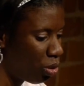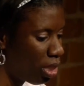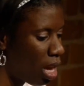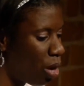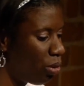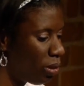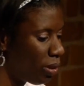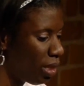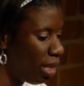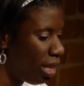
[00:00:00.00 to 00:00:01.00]
do now
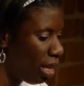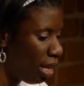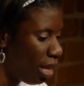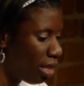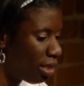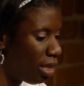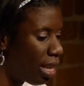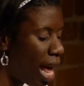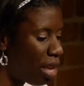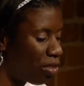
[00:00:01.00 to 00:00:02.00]
is
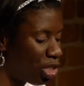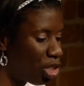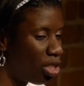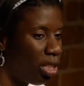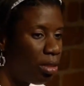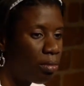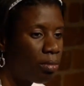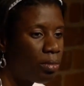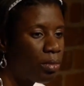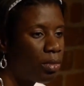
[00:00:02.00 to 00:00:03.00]
life's journey.
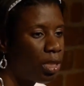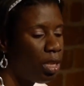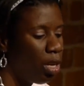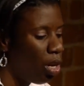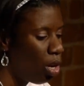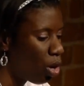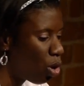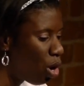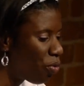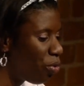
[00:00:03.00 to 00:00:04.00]

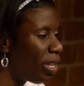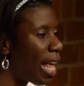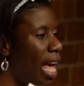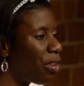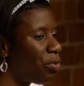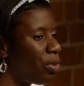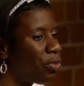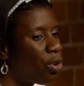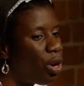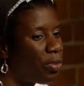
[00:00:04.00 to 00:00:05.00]
Go through life
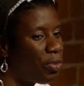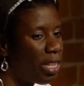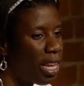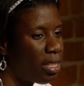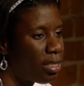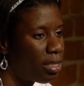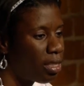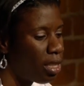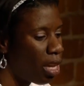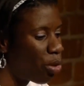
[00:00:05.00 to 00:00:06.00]
with confidence
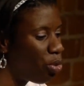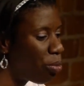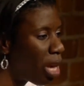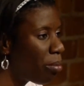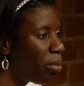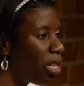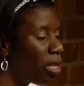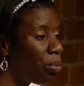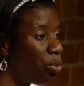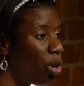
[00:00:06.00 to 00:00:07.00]
and remember
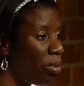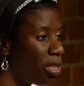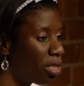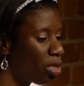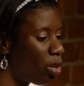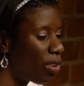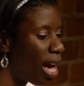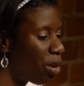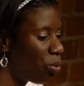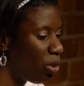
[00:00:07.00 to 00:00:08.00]
the promise of
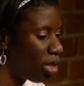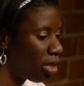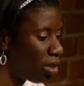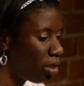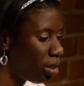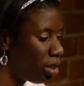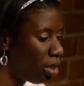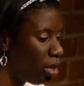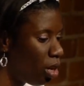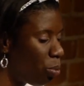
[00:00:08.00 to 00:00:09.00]
hard work.
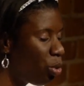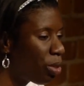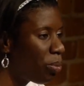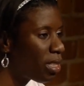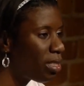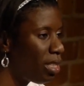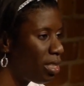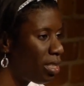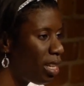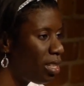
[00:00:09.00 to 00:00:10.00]
Put
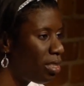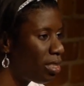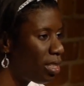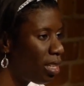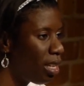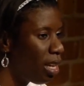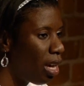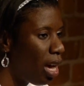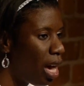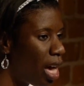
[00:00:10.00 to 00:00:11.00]
persistence
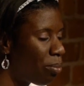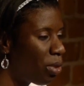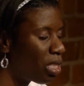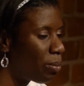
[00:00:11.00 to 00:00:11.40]
and